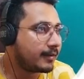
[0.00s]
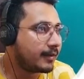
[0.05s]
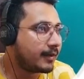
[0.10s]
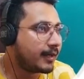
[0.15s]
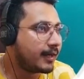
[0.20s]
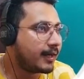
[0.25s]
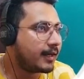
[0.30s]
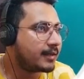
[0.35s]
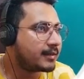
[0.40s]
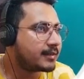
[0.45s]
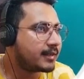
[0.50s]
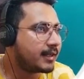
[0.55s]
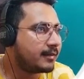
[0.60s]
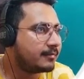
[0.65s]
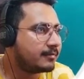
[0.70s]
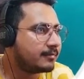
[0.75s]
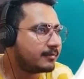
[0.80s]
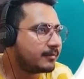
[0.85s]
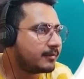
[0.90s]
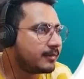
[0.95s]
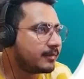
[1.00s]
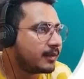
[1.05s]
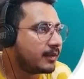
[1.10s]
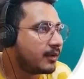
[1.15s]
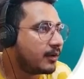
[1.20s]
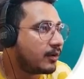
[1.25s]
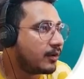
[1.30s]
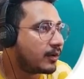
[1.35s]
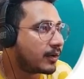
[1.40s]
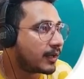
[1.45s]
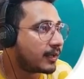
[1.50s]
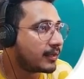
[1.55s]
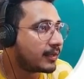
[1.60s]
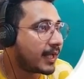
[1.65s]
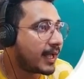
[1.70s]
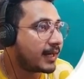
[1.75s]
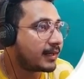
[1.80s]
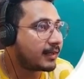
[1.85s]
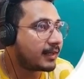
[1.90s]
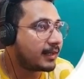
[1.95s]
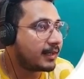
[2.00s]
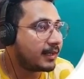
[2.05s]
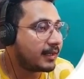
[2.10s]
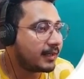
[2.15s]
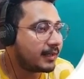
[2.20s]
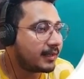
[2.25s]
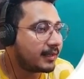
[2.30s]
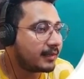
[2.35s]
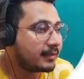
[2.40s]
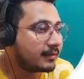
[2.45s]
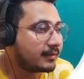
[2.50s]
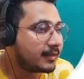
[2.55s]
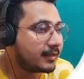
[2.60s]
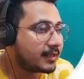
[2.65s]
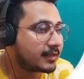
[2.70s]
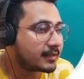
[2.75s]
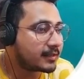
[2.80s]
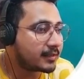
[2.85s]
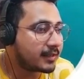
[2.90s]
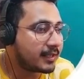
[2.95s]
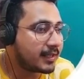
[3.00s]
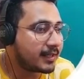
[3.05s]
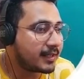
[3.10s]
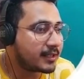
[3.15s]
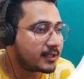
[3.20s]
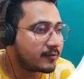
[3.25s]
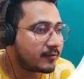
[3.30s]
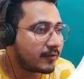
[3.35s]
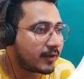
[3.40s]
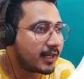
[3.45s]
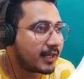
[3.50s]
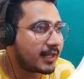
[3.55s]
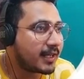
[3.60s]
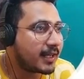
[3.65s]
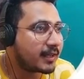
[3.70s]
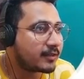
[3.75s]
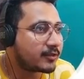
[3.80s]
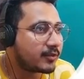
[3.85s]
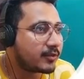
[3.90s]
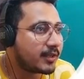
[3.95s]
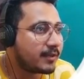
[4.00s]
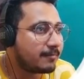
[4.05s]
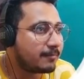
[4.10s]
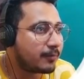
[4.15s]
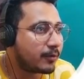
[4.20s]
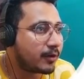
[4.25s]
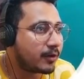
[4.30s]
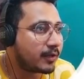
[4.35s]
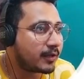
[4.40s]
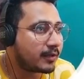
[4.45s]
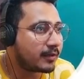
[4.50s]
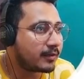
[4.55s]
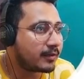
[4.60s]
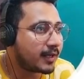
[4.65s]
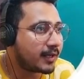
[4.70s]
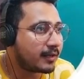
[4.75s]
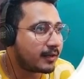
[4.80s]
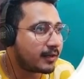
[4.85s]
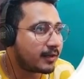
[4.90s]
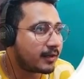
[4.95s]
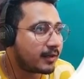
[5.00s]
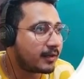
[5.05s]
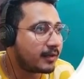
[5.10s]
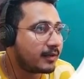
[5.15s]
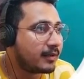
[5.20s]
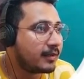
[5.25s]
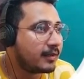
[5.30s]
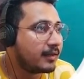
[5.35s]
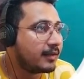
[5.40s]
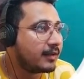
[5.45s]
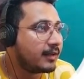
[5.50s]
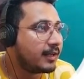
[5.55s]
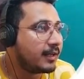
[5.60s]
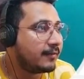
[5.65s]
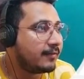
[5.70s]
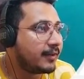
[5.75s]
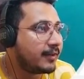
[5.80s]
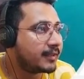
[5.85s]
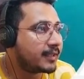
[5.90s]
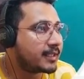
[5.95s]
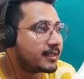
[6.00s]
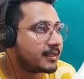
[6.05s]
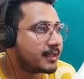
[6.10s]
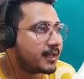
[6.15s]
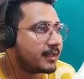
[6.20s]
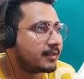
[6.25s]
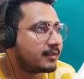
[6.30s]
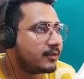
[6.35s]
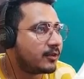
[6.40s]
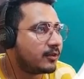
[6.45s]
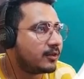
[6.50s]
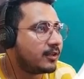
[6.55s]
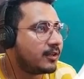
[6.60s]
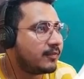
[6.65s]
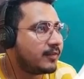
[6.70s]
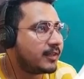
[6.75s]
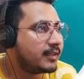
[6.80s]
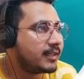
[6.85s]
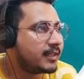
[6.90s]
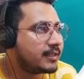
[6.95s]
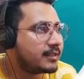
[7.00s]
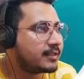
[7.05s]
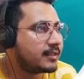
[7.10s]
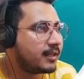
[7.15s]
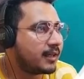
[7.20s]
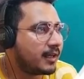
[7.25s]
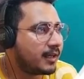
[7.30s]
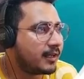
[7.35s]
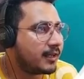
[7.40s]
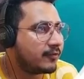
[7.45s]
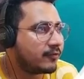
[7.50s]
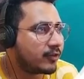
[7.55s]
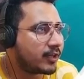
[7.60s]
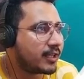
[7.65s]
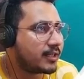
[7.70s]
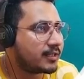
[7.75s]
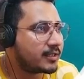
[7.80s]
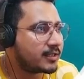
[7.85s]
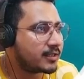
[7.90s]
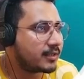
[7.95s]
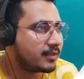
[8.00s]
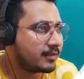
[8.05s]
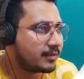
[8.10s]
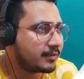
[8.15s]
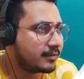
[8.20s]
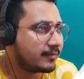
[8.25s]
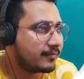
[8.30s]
There are some. Okay, that this thing is very actually important. That living thing and non-living things difference.